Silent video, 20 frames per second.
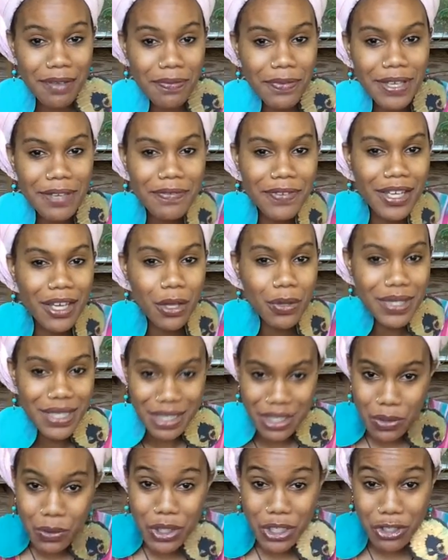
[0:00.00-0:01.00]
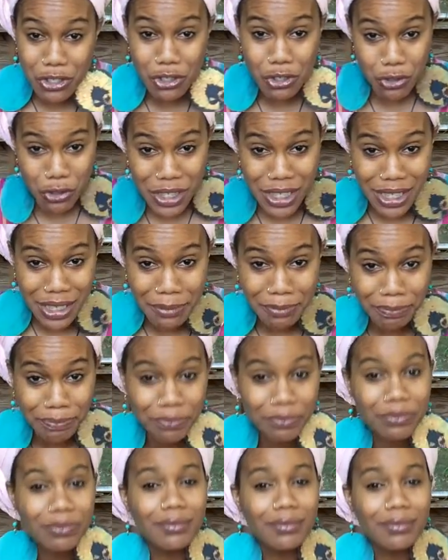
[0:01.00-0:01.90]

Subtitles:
if it goes into an extreme,